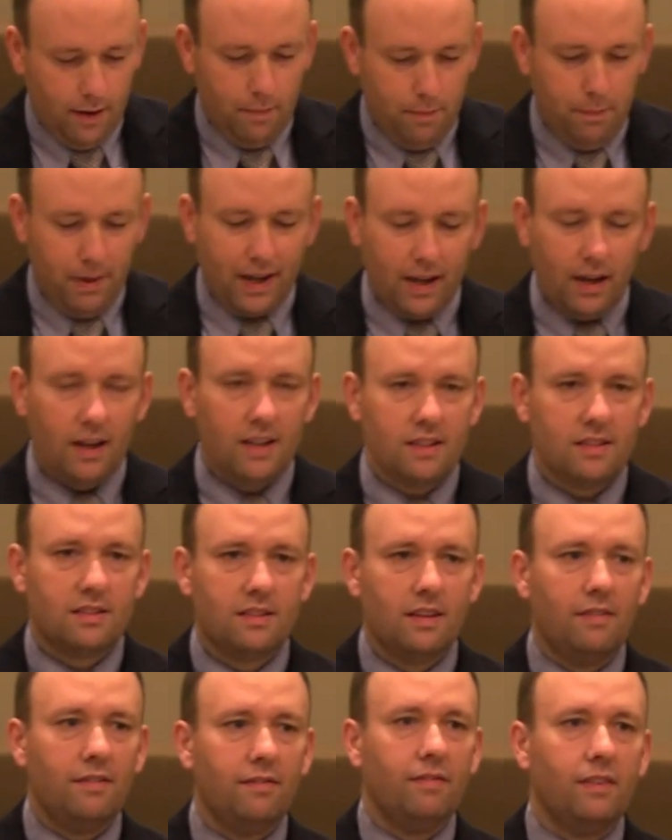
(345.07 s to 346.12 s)
Because
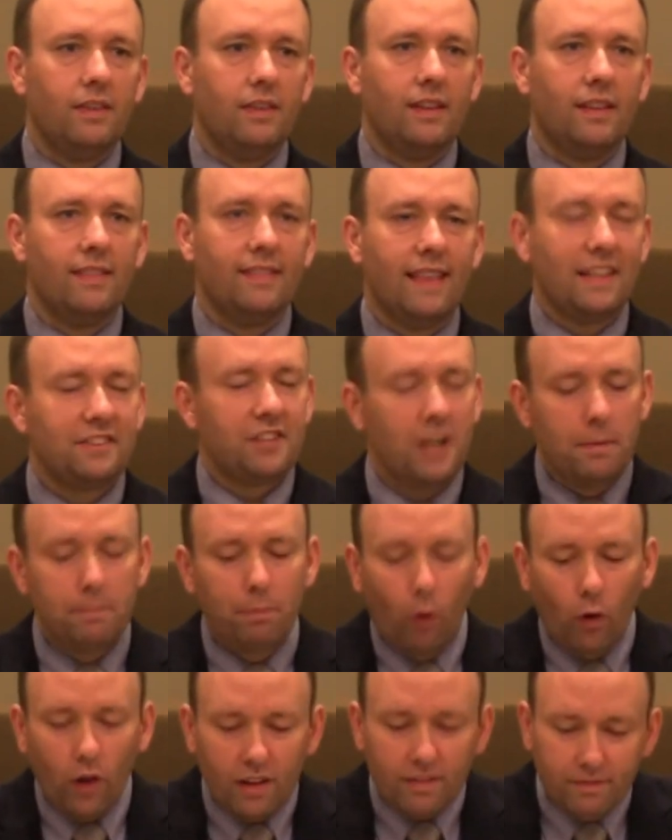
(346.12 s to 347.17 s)
that's an
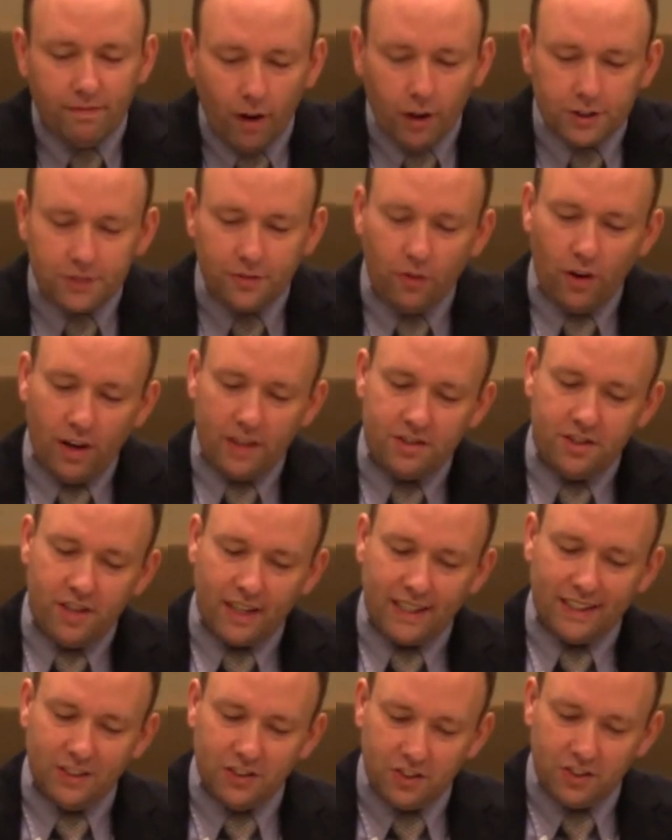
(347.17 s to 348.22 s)
important verse for us to
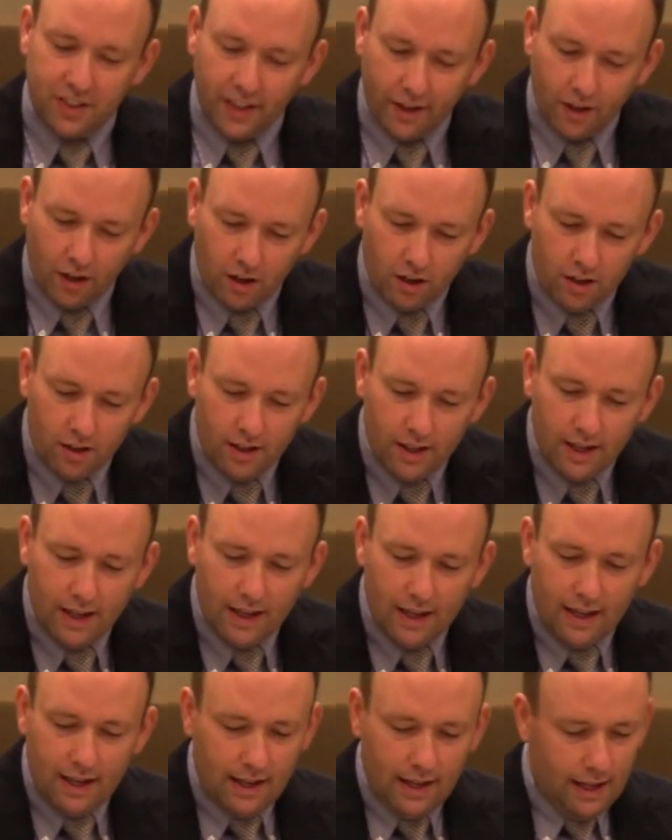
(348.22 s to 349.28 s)
consider.
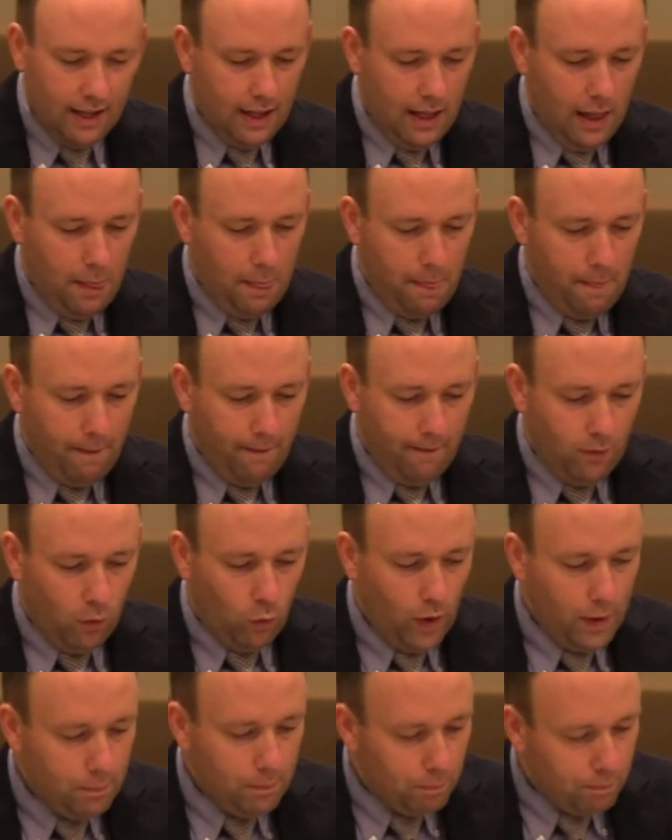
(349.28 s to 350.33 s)

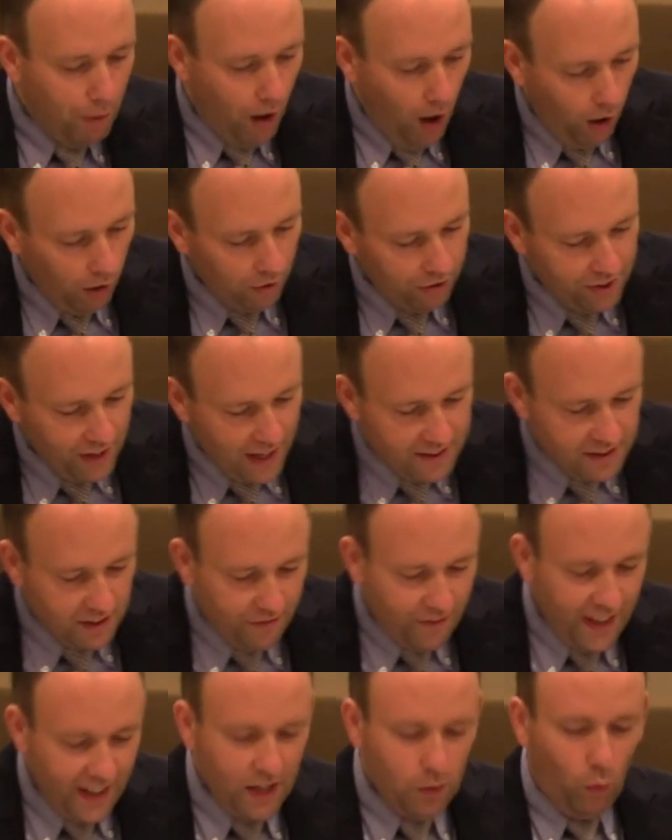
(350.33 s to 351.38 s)
When Paul says, if
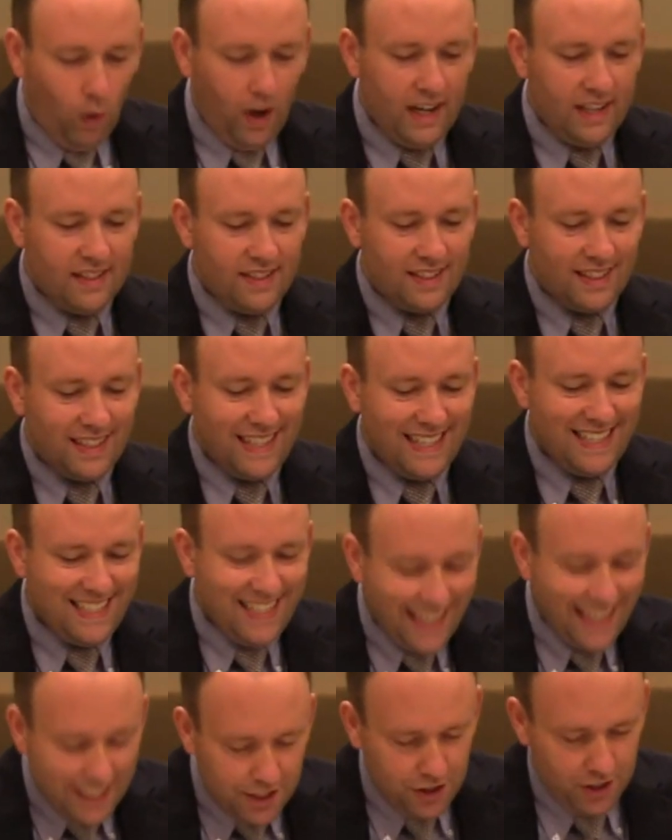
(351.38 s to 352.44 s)
anyone is
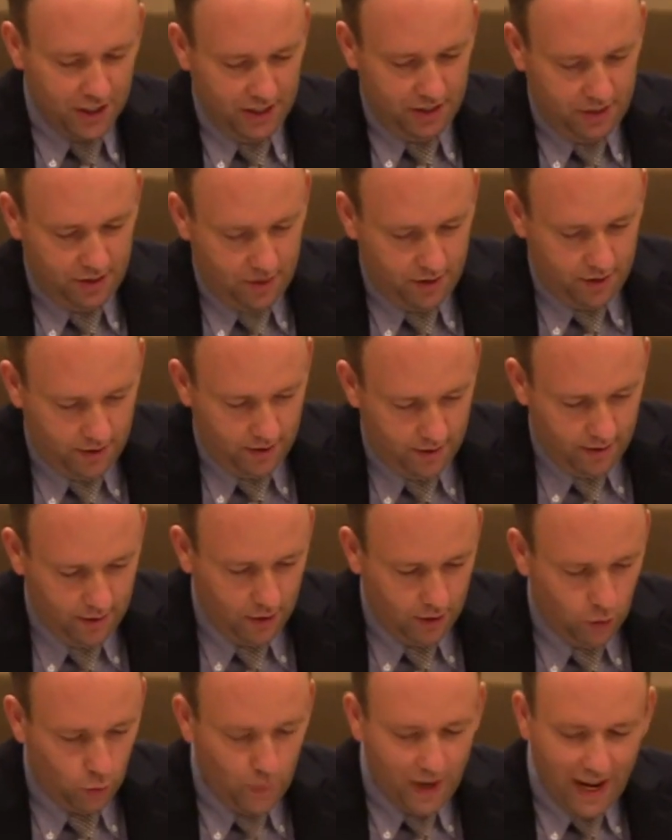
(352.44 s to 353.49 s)
contentious,
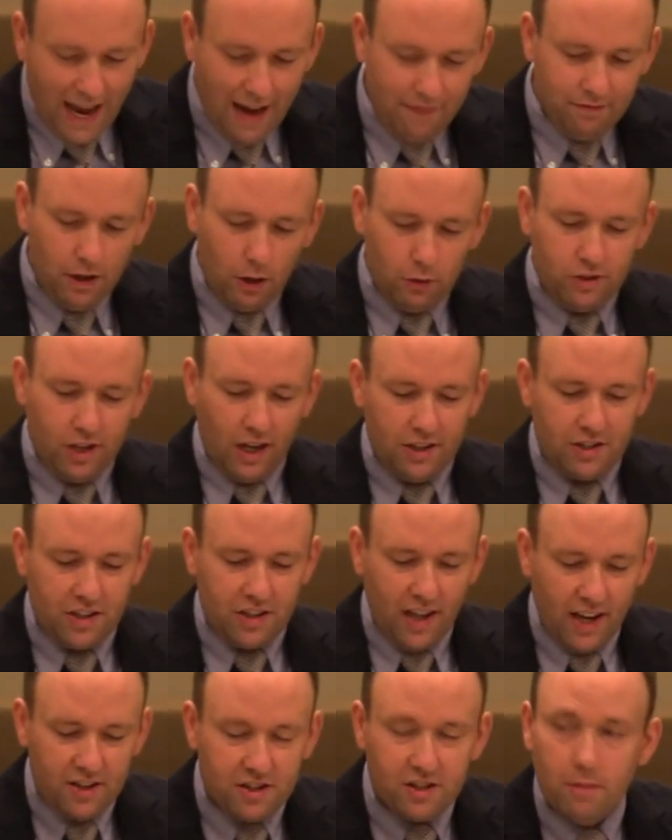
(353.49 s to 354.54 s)
we have no such
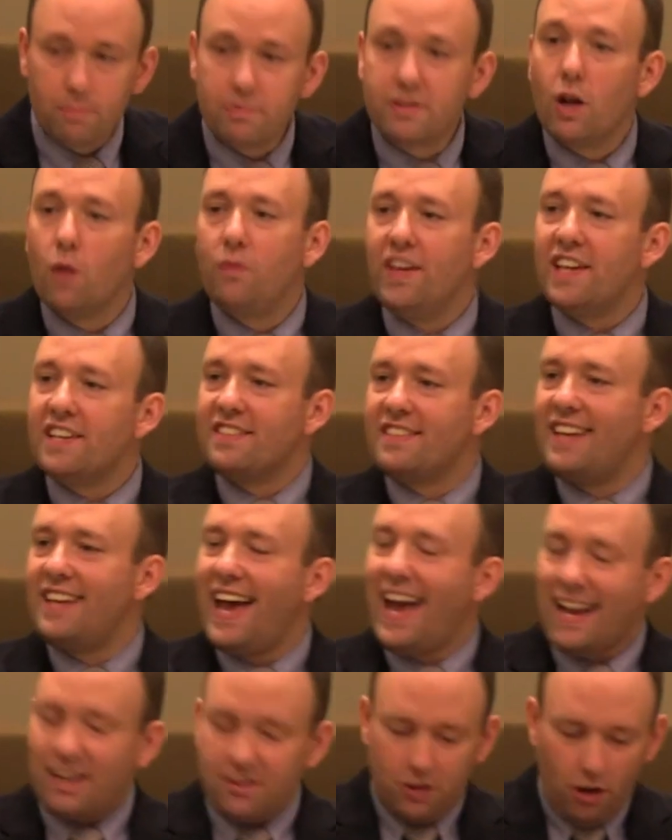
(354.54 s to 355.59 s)
custom. So this
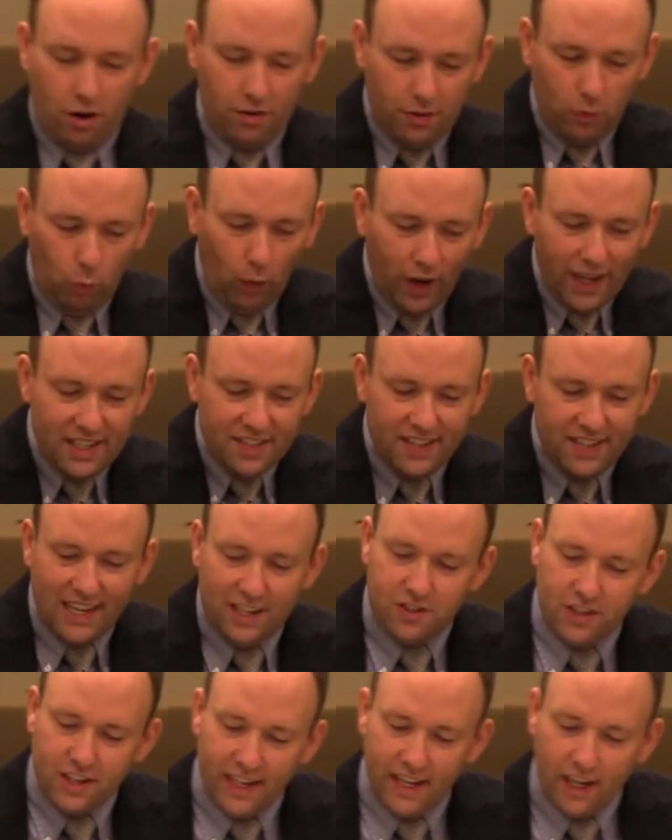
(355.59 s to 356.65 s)
text, or what he's
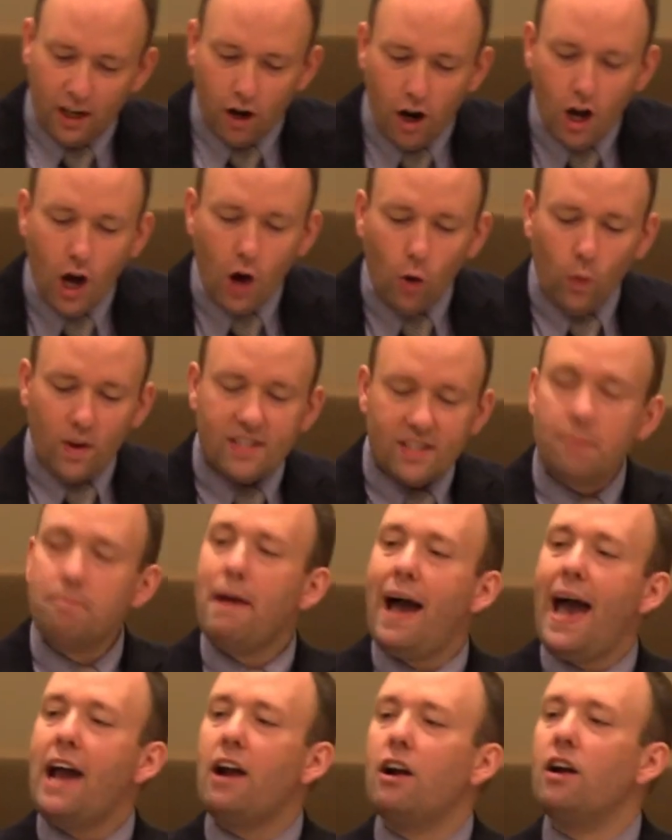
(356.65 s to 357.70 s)
teaching here, was a
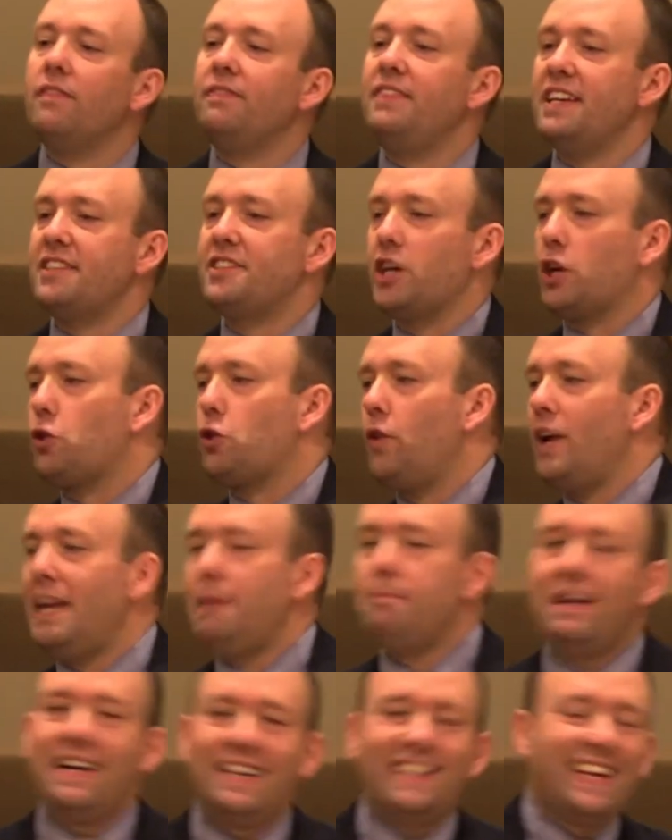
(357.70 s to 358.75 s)
matter of
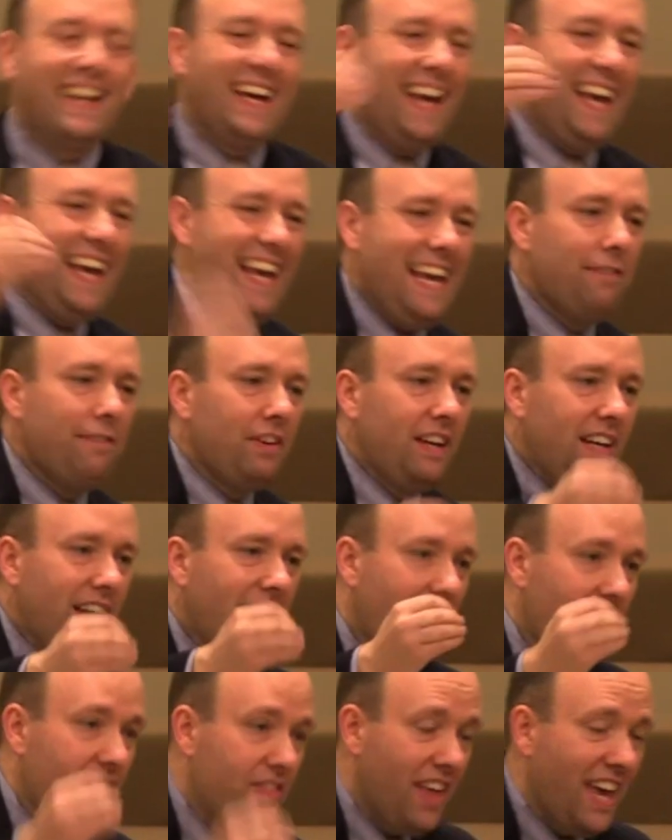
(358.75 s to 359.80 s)
disagreement even
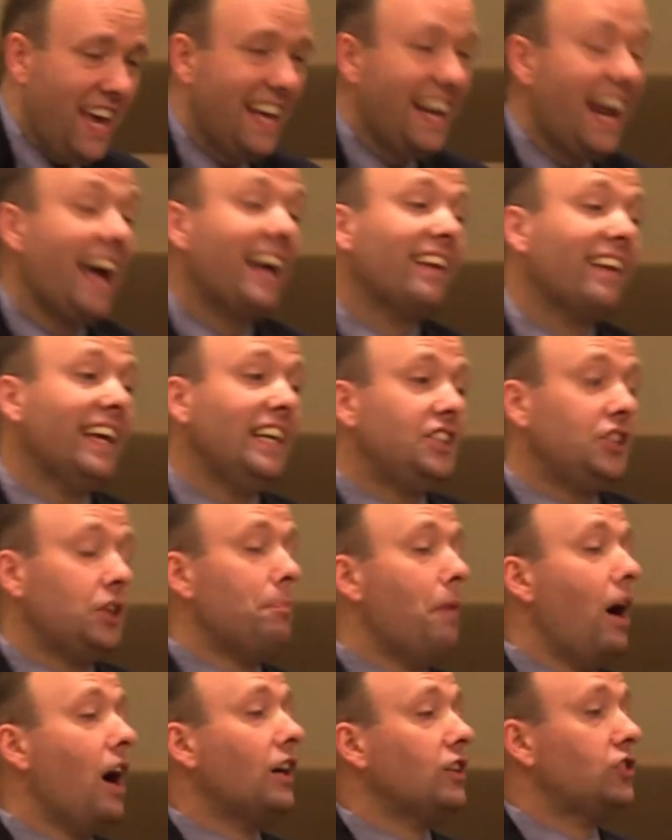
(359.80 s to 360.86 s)
then, at least
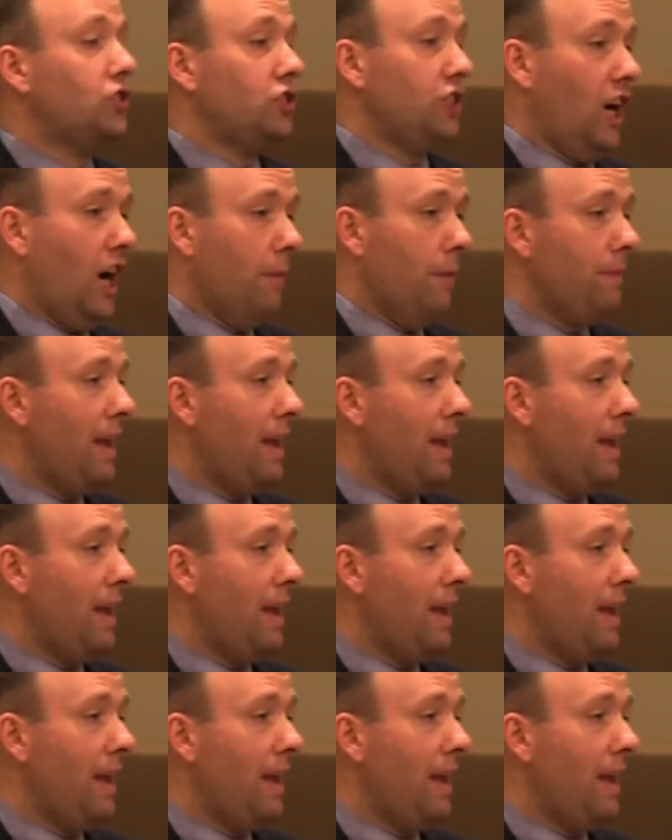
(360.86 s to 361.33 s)
among some.